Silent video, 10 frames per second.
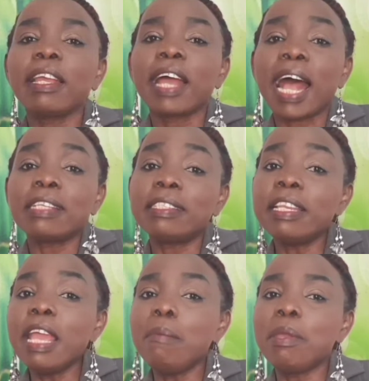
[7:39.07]
As the
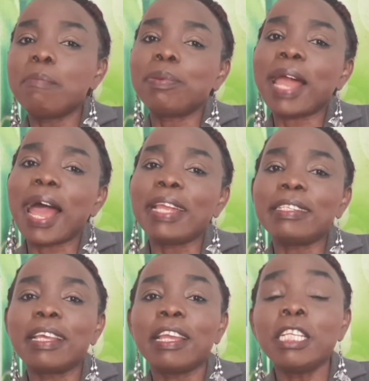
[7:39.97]
name
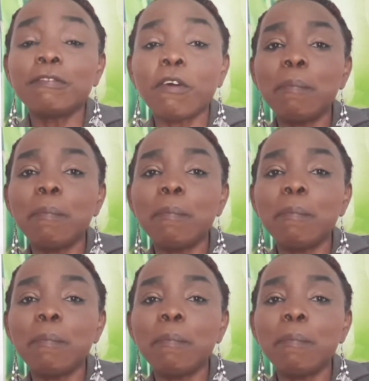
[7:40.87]
implies, it's for